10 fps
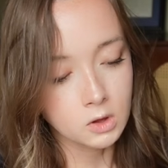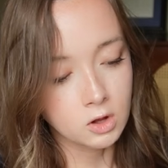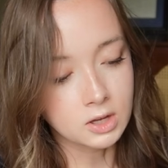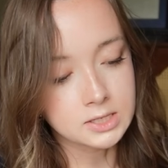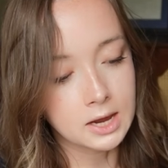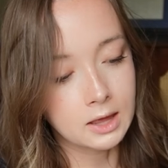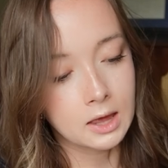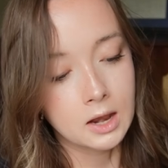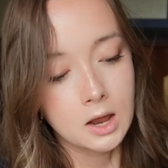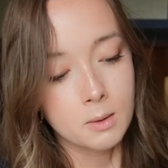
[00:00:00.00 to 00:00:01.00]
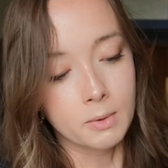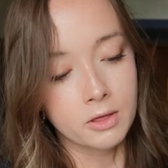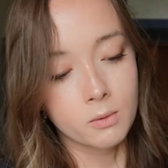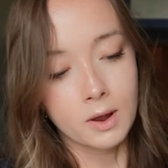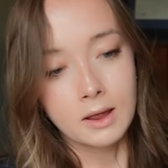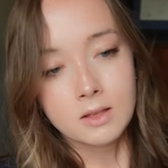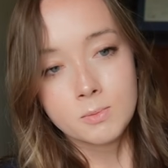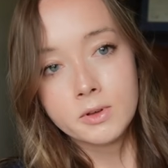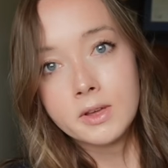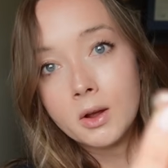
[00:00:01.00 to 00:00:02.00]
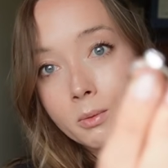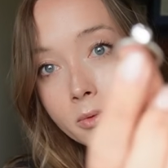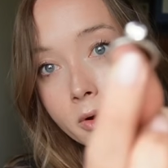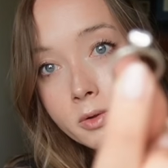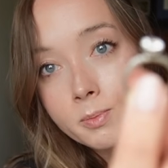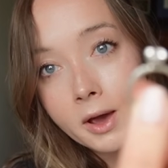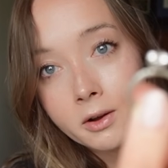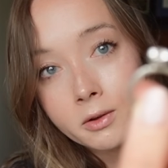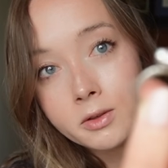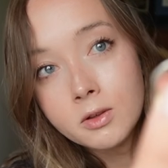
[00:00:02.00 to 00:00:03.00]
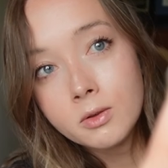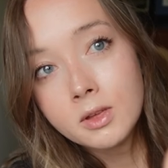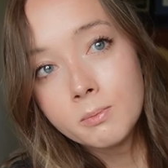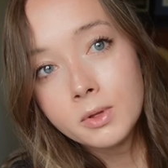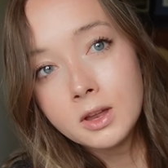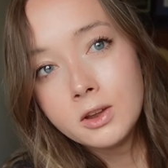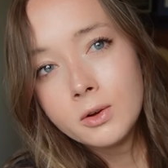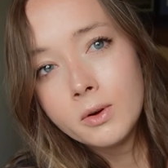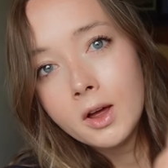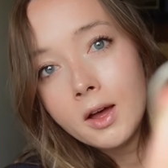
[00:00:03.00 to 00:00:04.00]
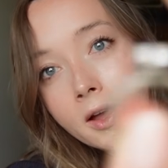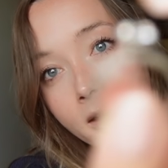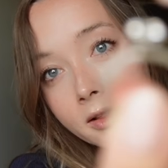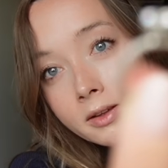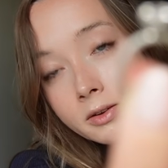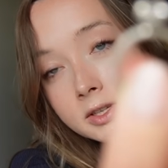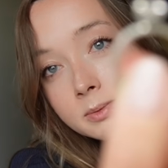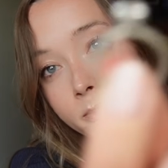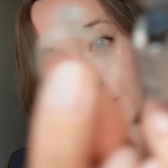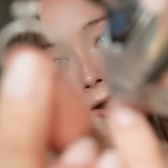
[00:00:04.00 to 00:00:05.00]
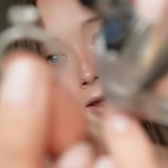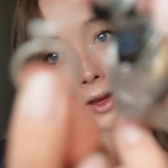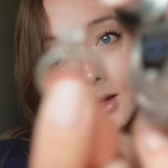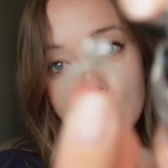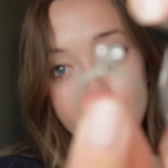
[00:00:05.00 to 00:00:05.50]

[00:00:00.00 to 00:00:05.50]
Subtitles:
You can take it, by the way, it smells like rose petals. You simply do a little spray.